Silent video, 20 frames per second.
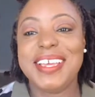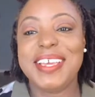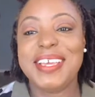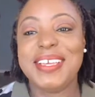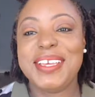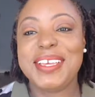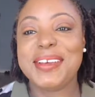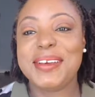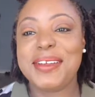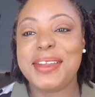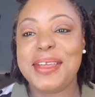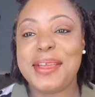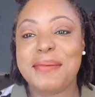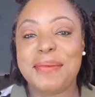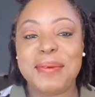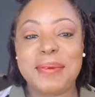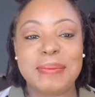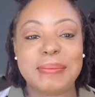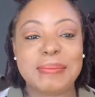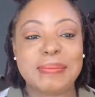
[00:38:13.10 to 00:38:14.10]
Eco
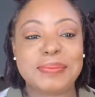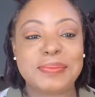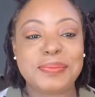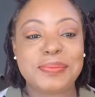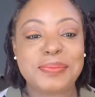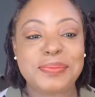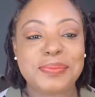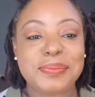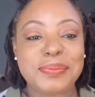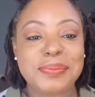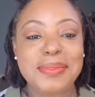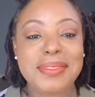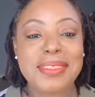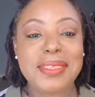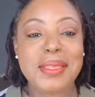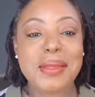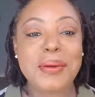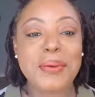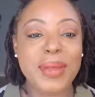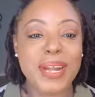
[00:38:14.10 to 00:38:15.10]
Neighbor,
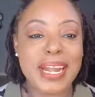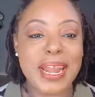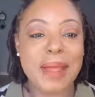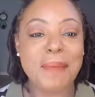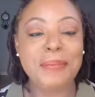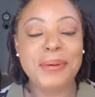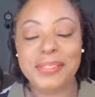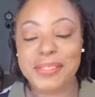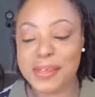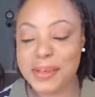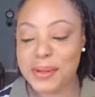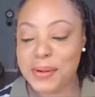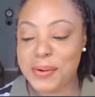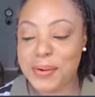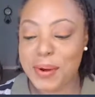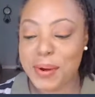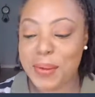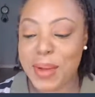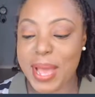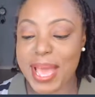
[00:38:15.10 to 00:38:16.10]
where did I put the
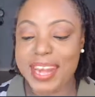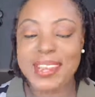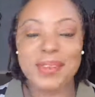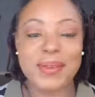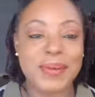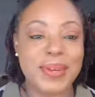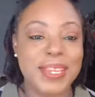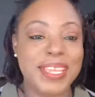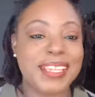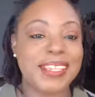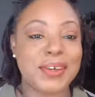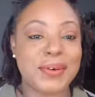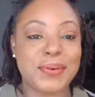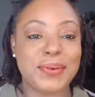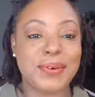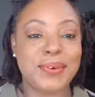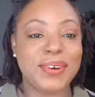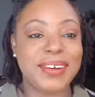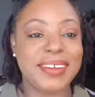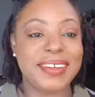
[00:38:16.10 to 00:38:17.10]
cord? Why do you need the
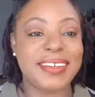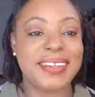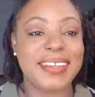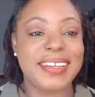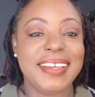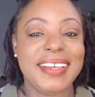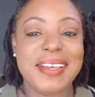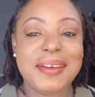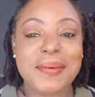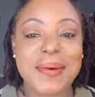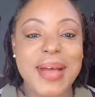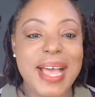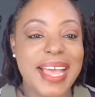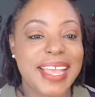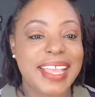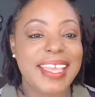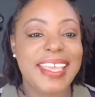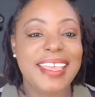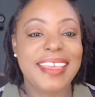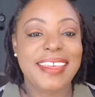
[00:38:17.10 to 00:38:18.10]
cord?
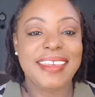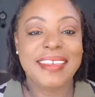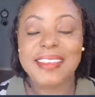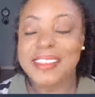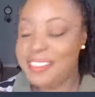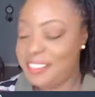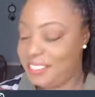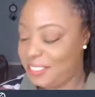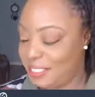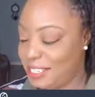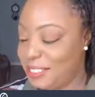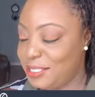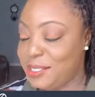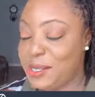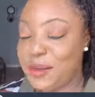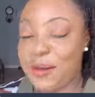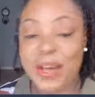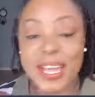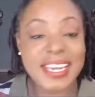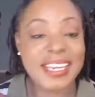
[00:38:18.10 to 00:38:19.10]
Why? It's
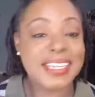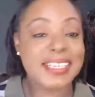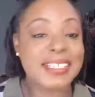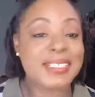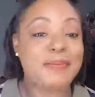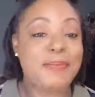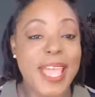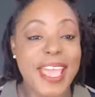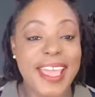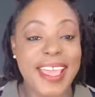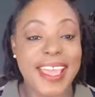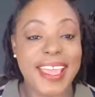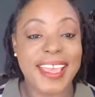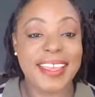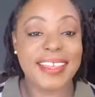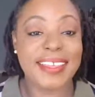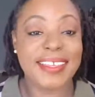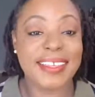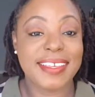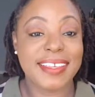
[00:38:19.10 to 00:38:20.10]
going in this
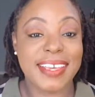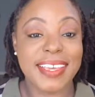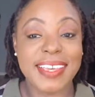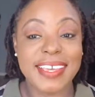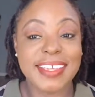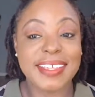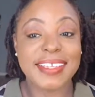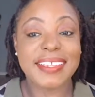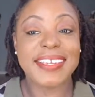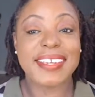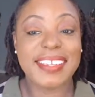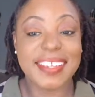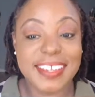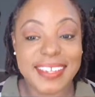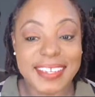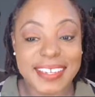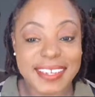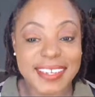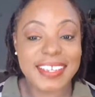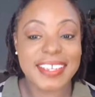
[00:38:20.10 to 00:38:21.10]
bag, and
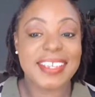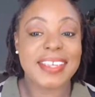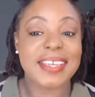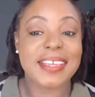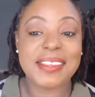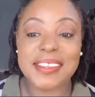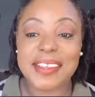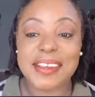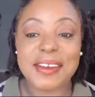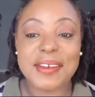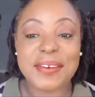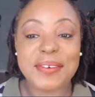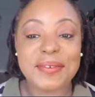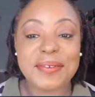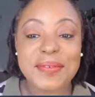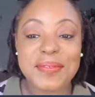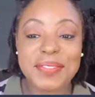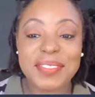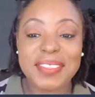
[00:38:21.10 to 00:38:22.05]
no,